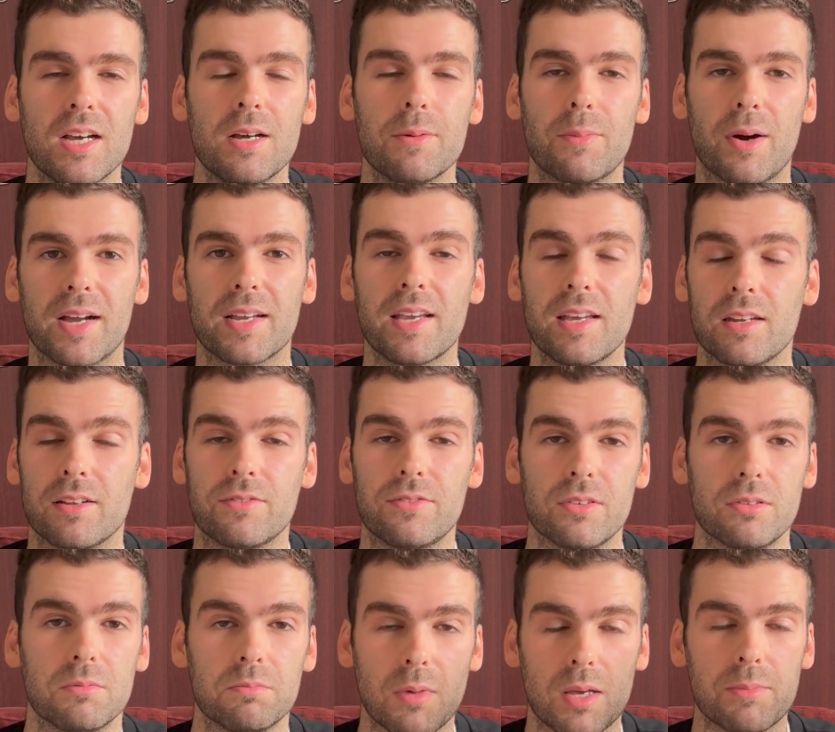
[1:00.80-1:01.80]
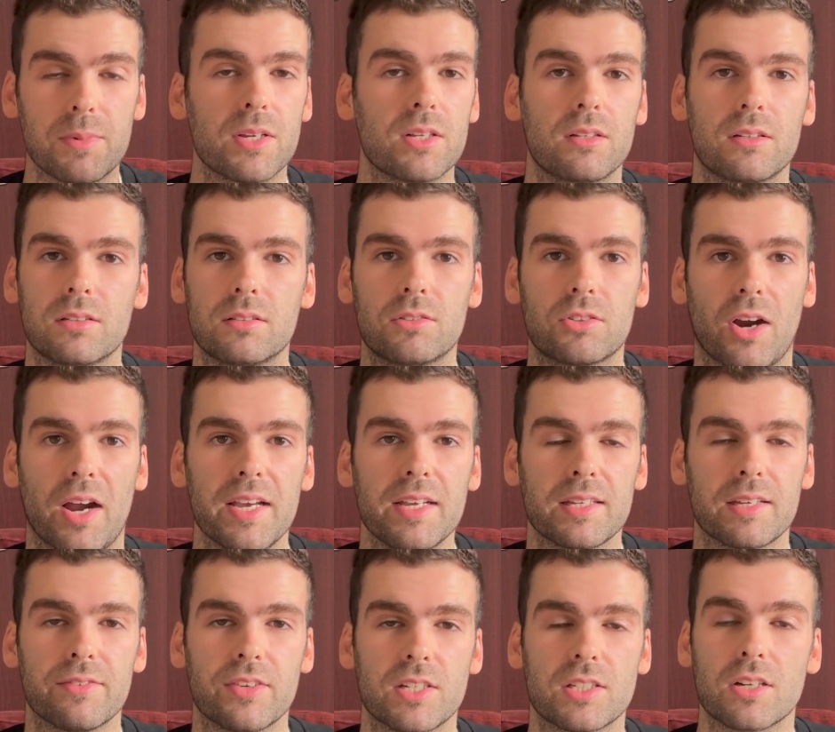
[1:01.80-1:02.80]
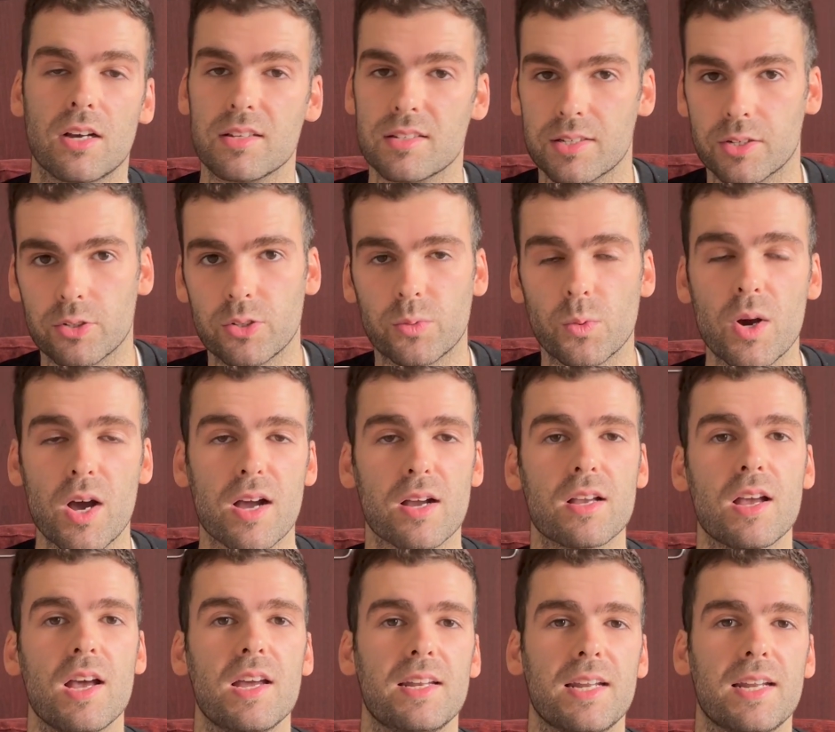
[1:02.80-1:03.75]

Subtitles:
But again, if you maybe try it, give it a chance, it could work.